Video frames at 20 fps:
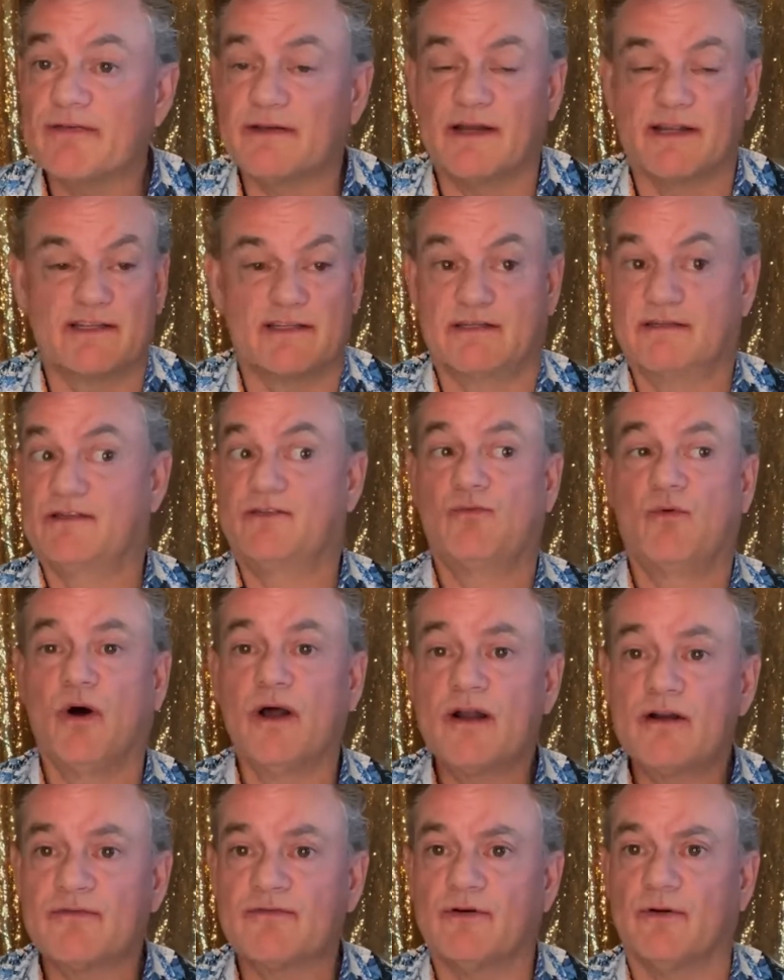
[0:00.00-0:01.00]
I said, "That was
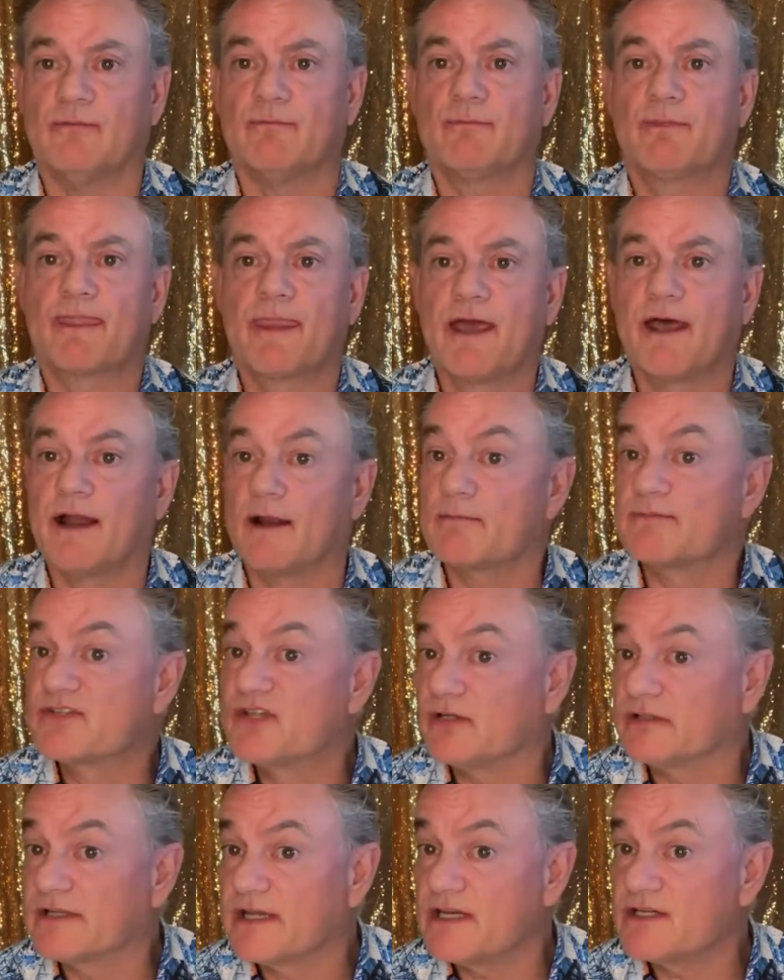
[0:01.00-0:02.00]
wonderful." And I'm
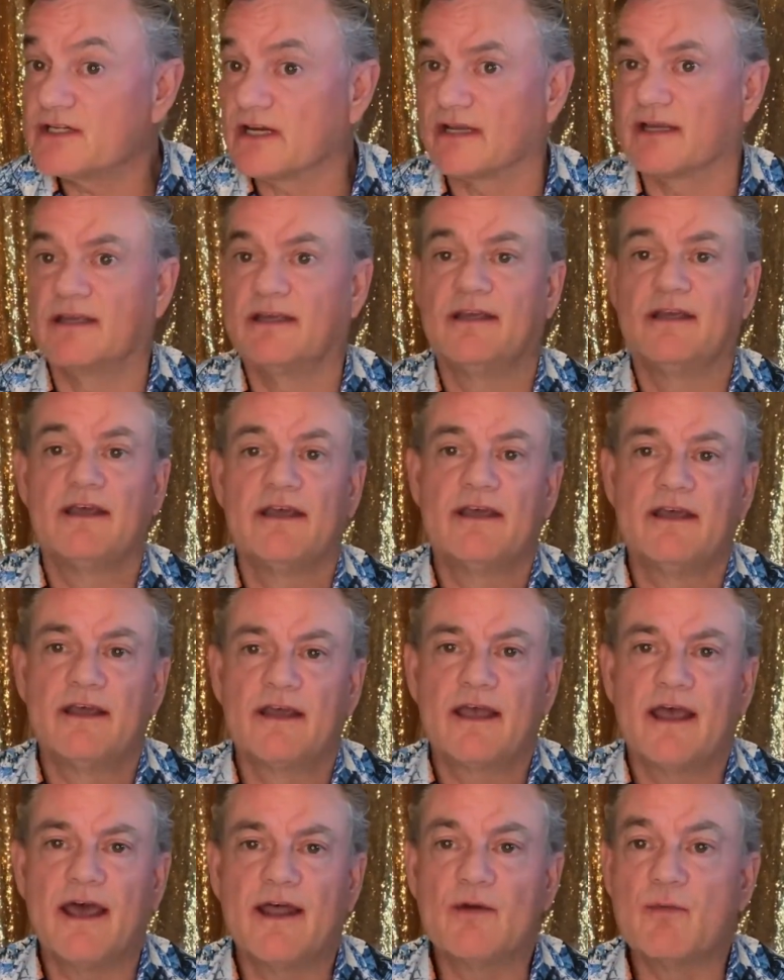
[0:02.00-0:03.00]
still teaching.
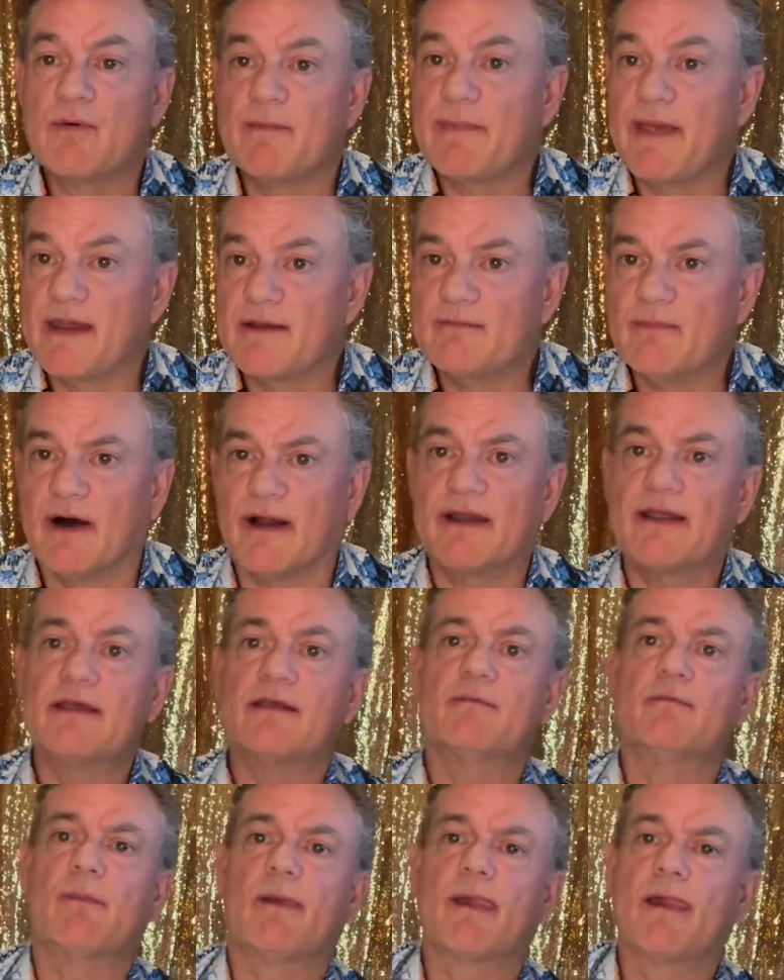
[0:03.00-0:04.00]
And we made money,
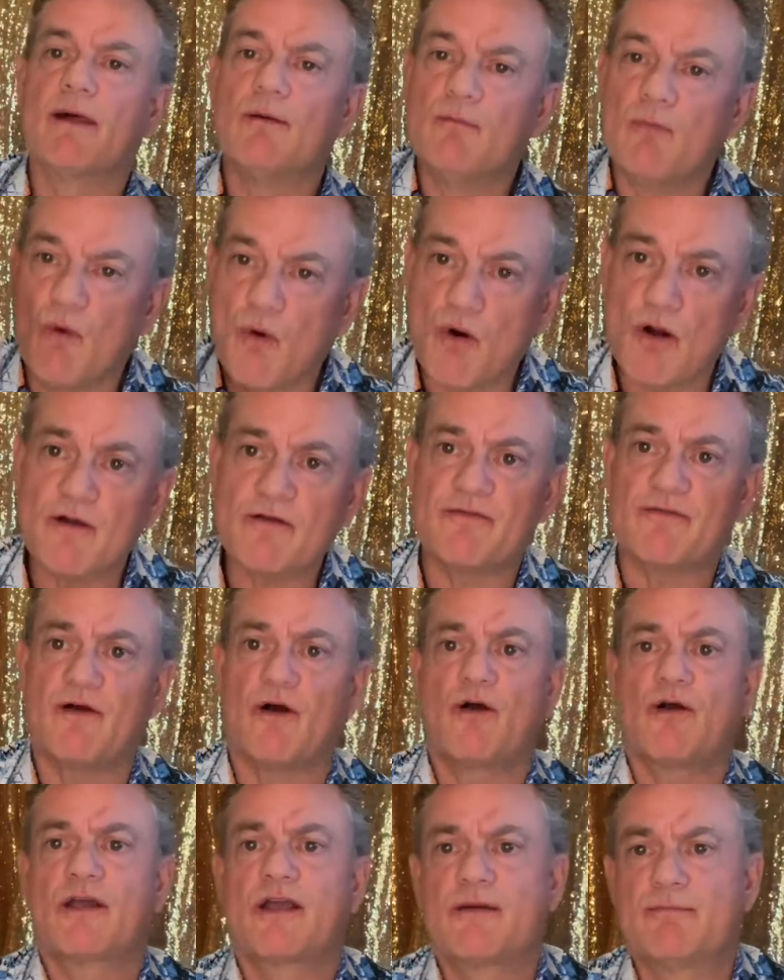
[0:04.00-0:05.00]
and more
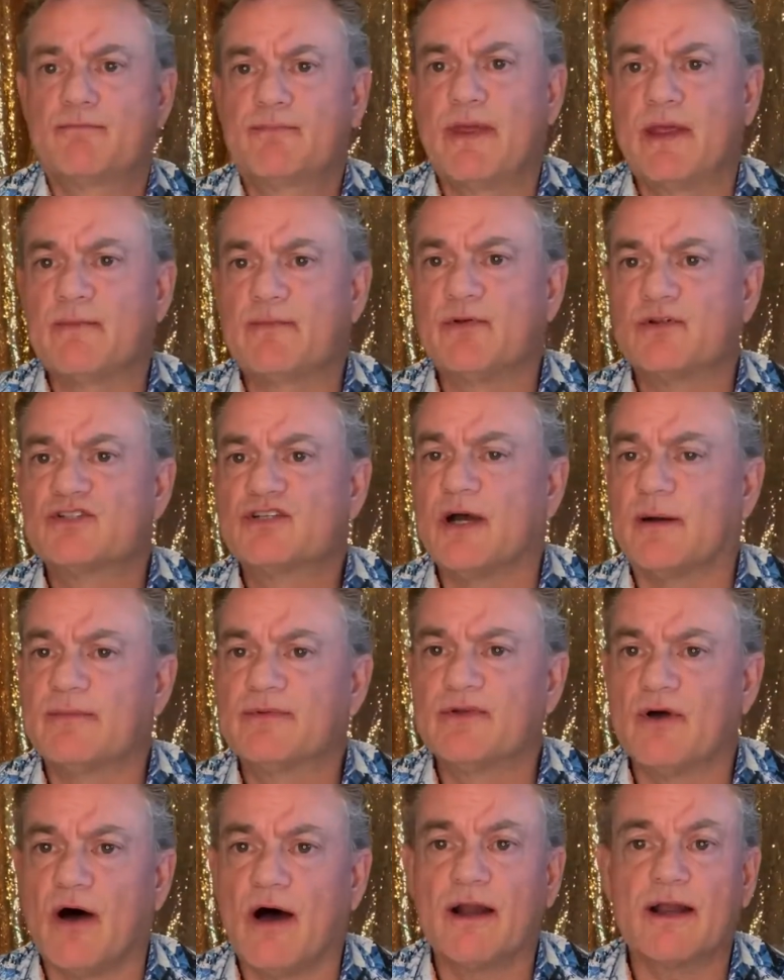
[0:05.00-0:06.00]
people jumped
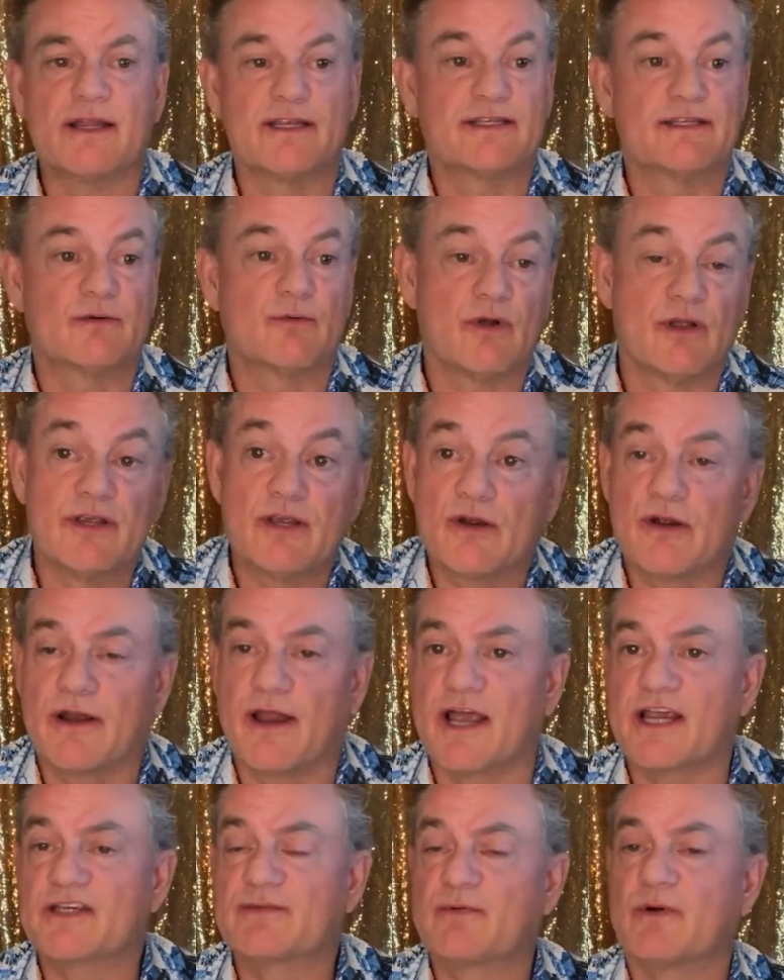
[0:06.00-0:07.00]
on and said, "Well, you're an
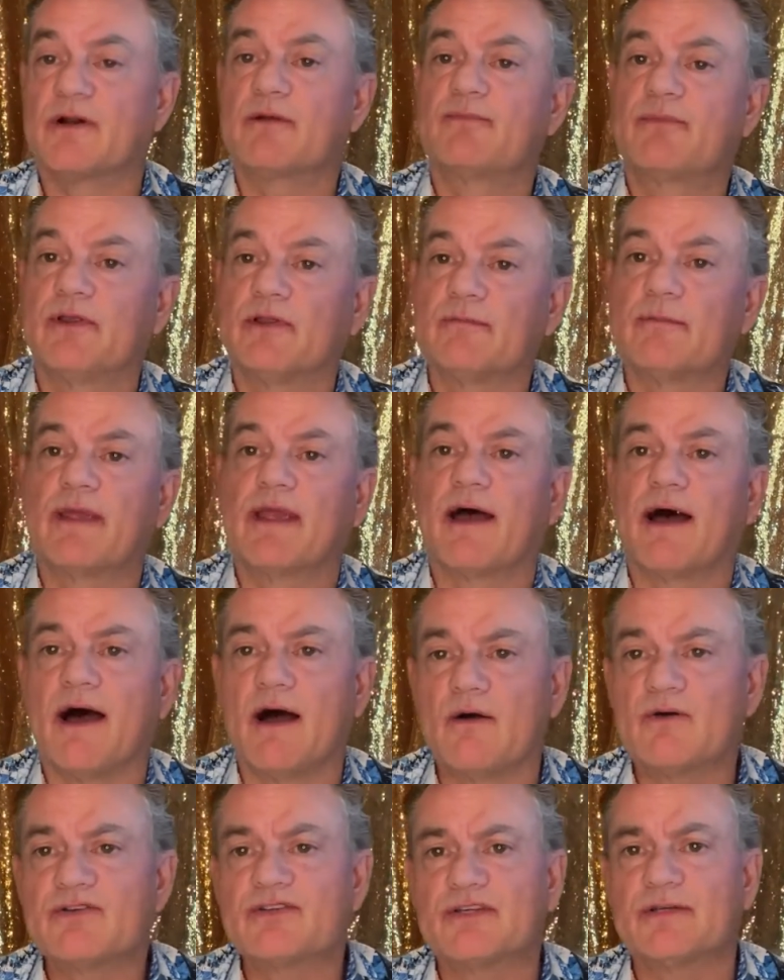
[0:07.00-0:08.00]
expert, build me a
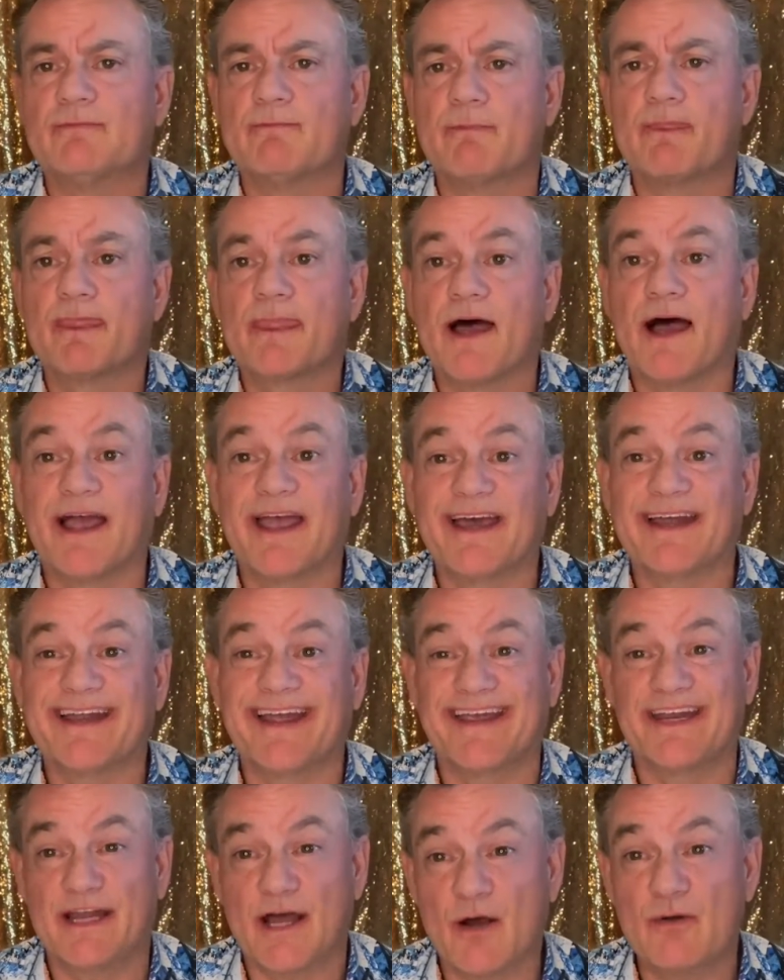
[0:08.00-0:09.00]
house." And I had
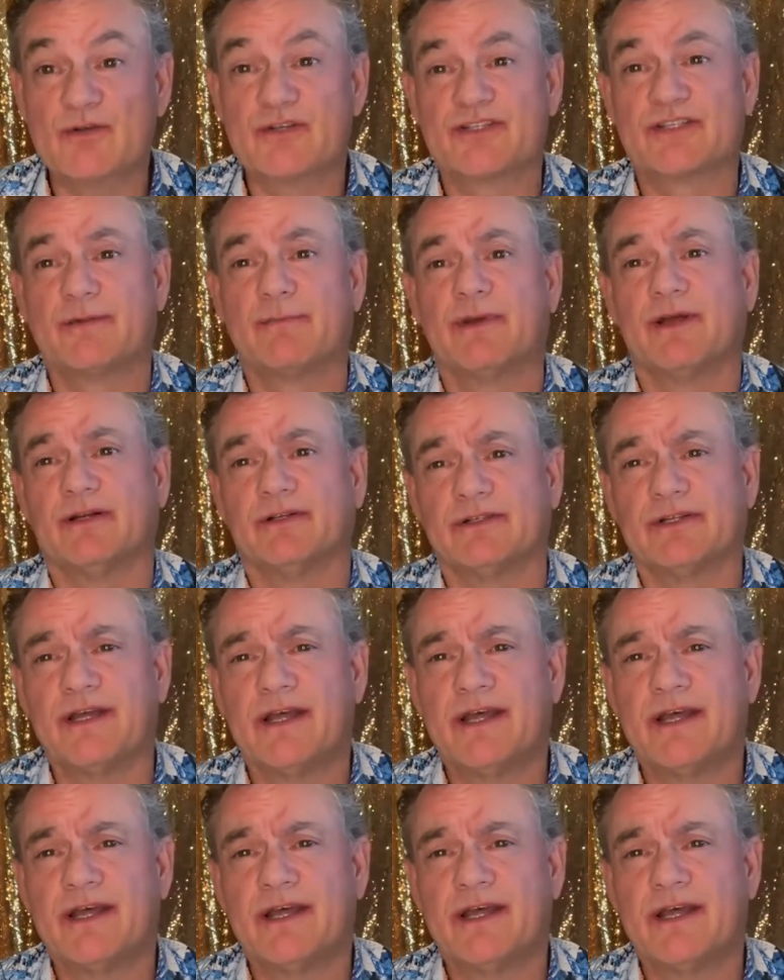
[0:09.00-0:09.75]
8 houses to build.